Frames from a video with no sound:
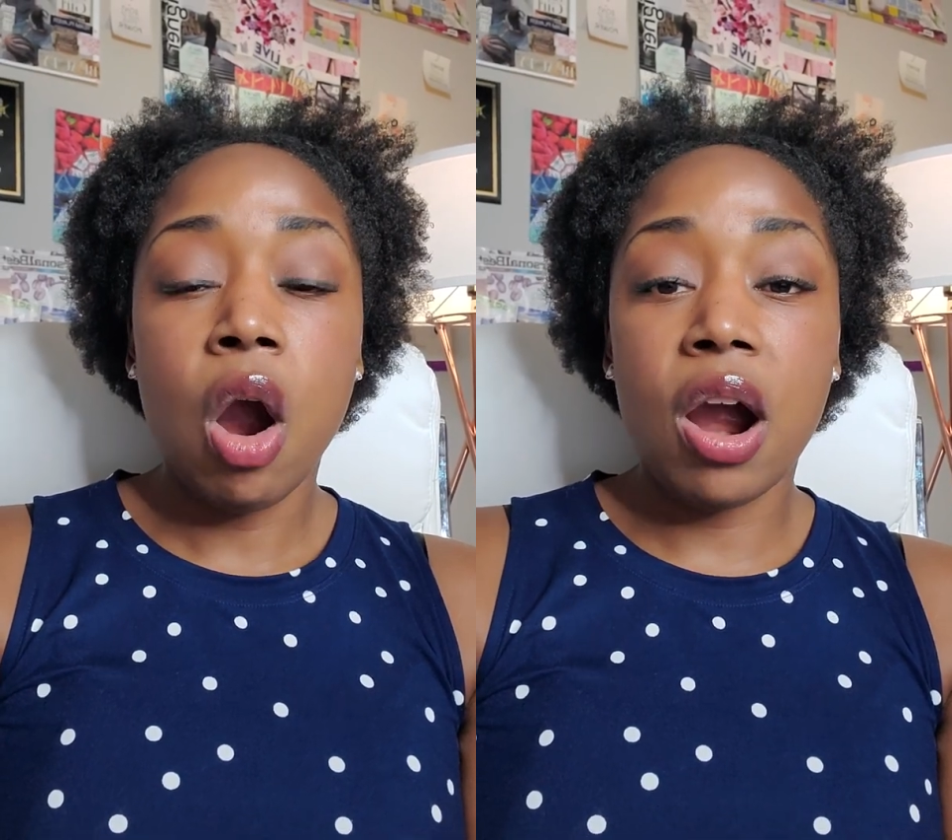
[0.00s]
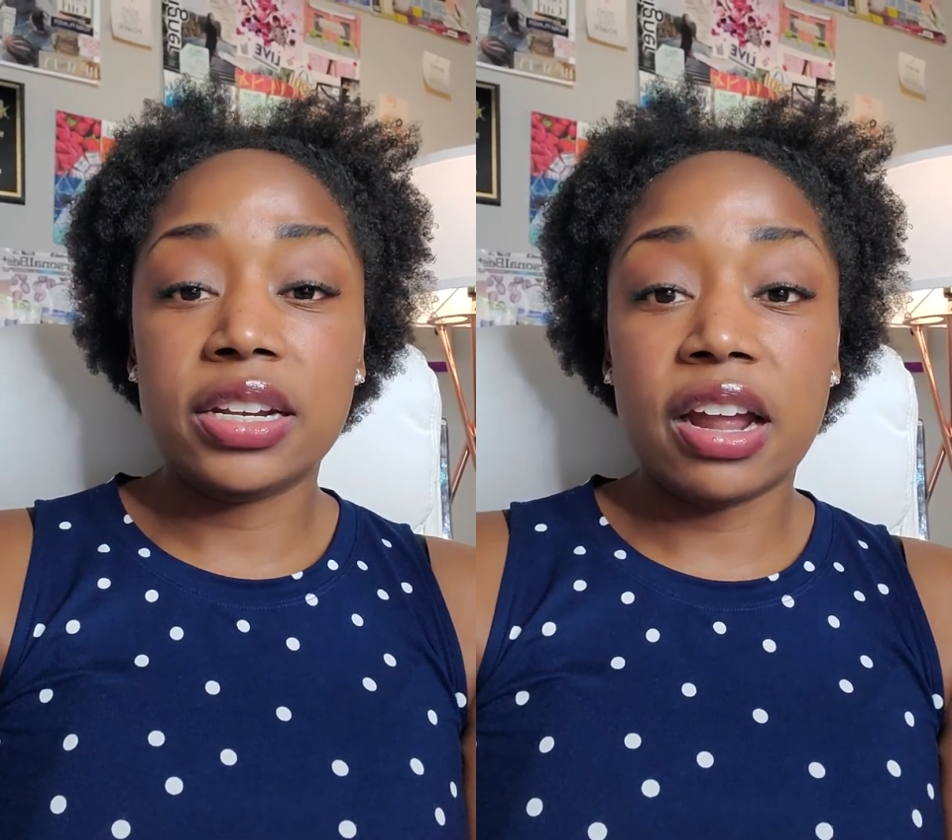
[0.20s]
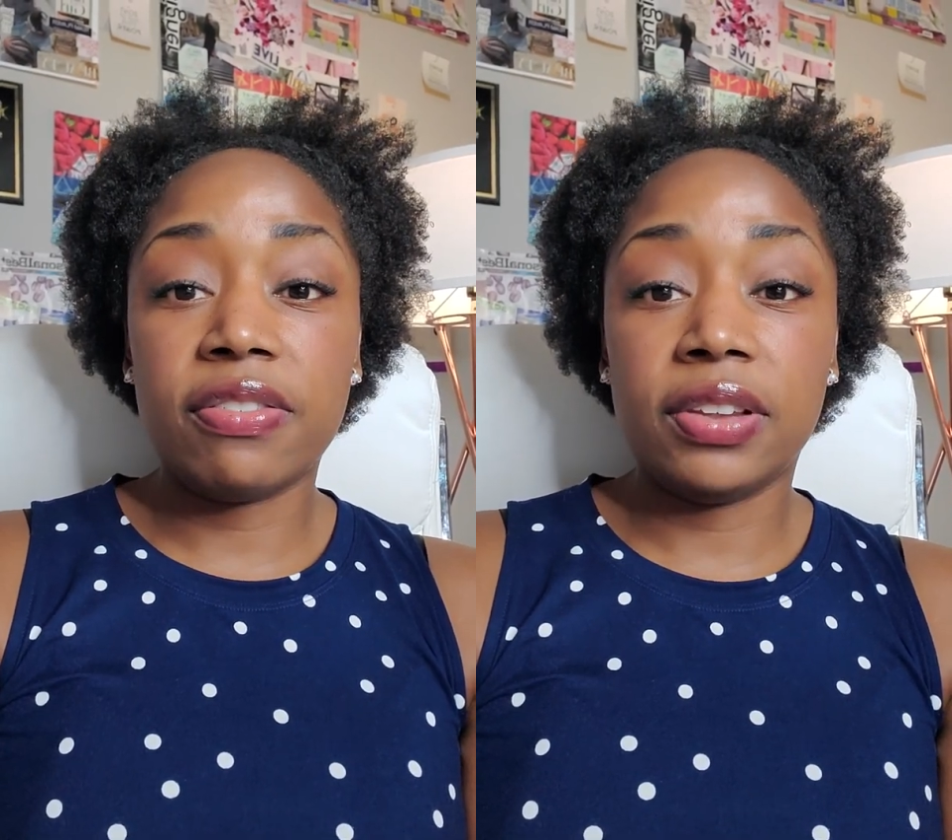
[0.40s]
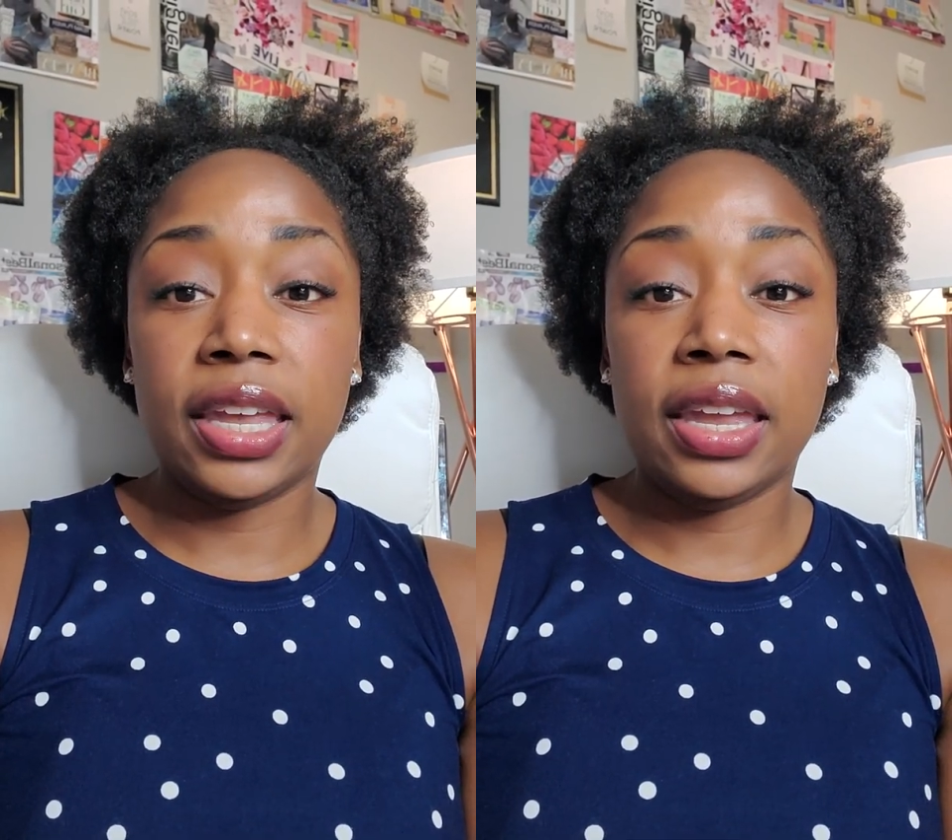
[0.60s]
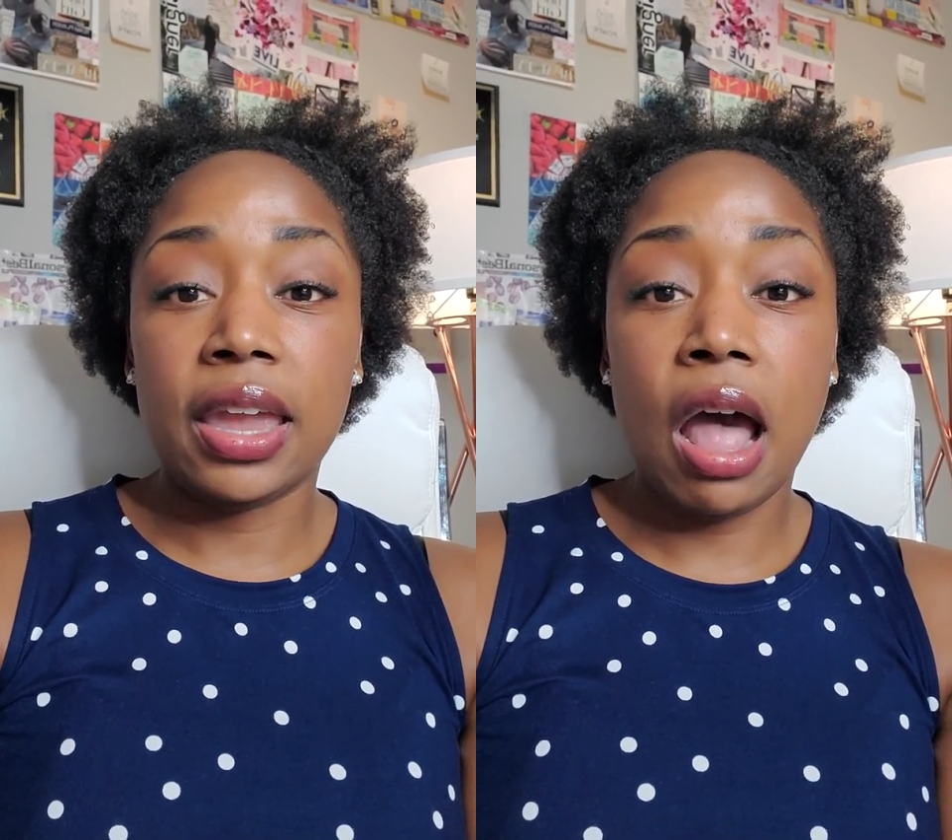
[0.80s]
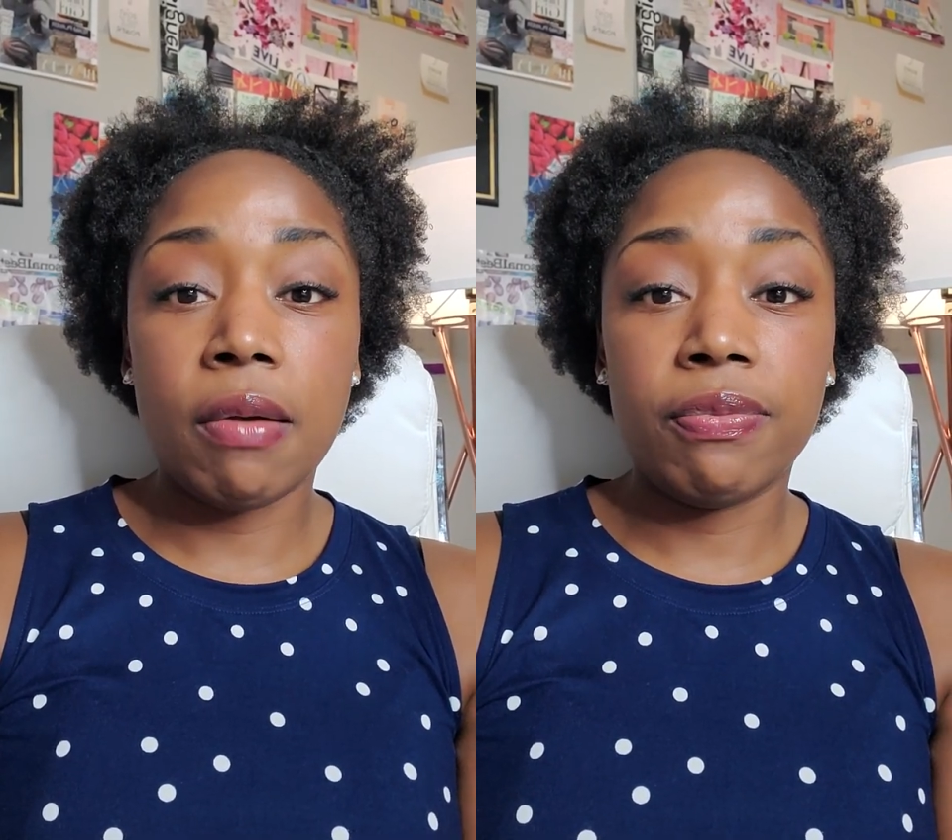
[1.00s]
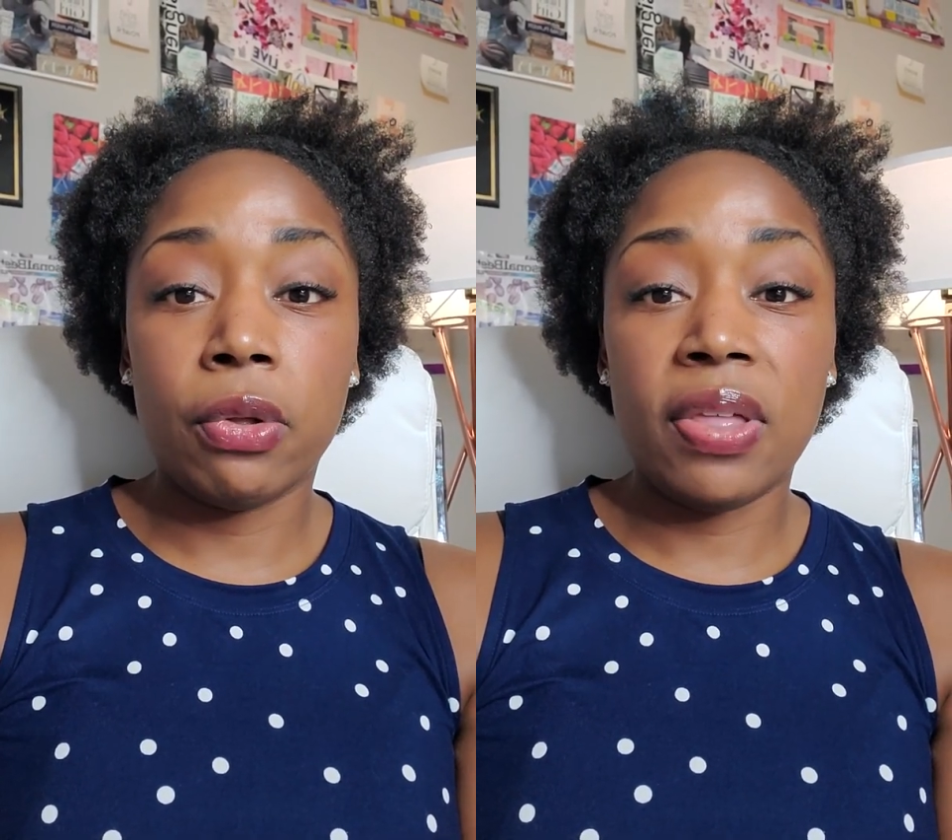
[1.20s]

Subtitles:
are definitely helpful